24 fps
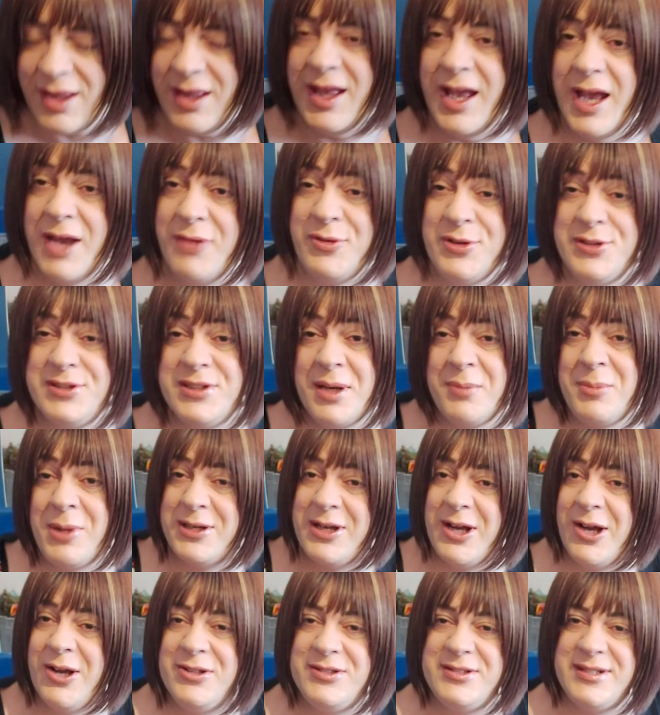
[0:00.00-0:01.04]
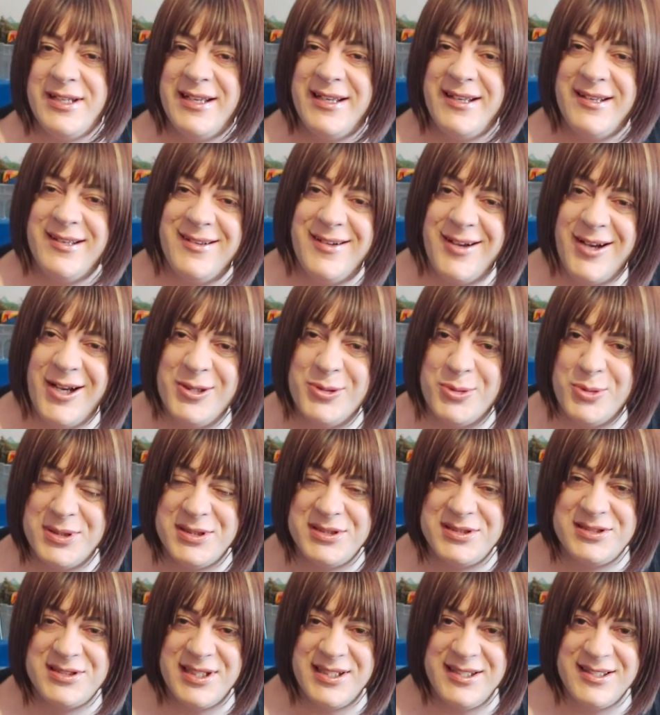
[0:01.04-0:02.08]
every time I go there, I always
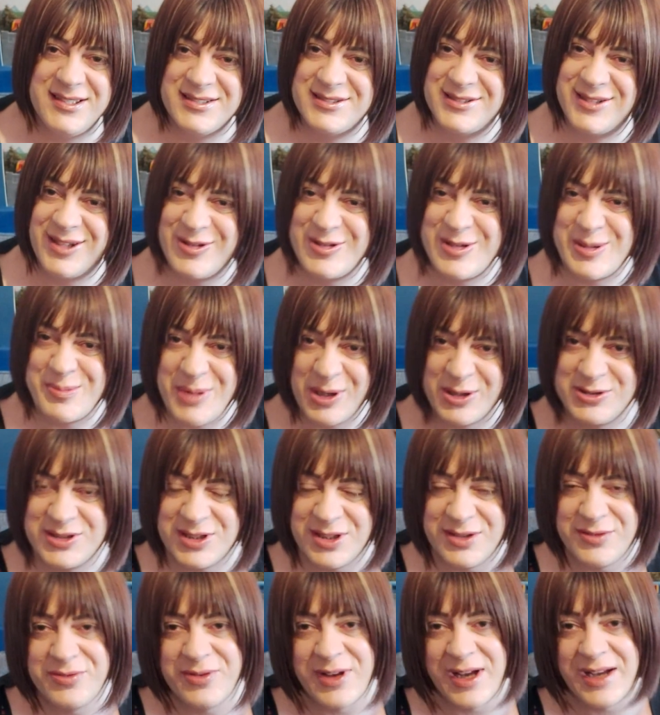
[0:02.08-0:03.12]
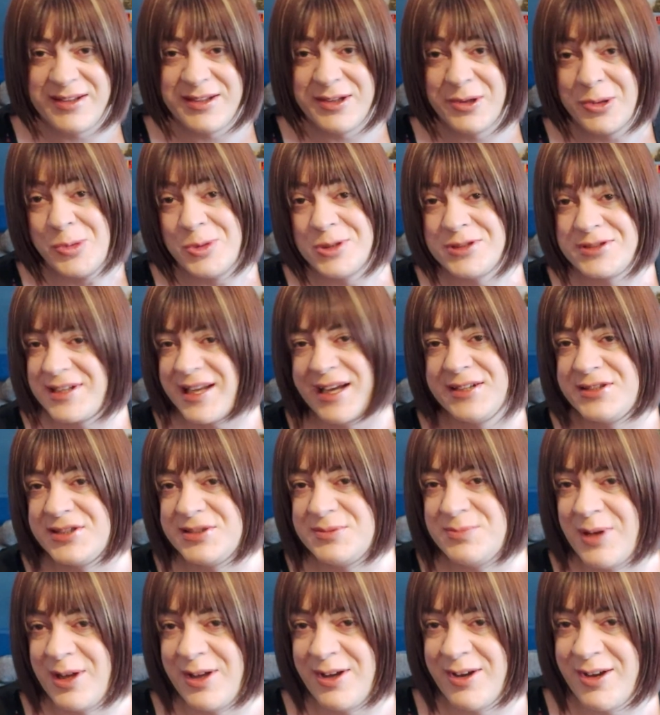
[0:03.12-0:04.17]
see this locomotive and it always catches
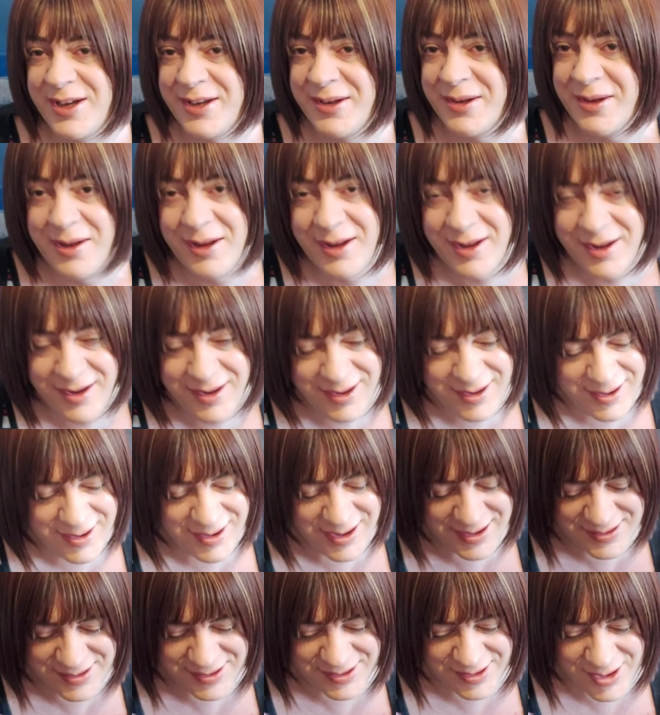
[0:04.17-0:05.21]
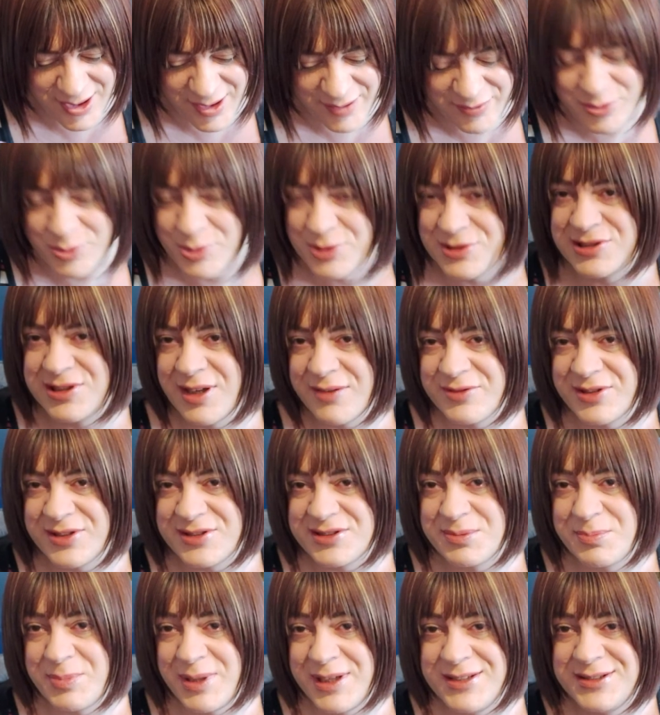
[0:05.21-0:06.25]
my eye. And I've always loved it to
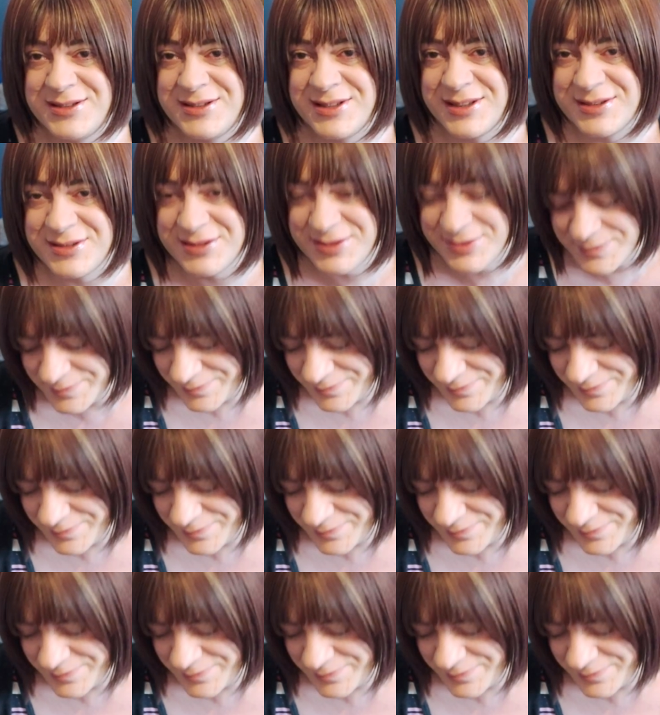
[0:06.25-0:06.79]
pieces.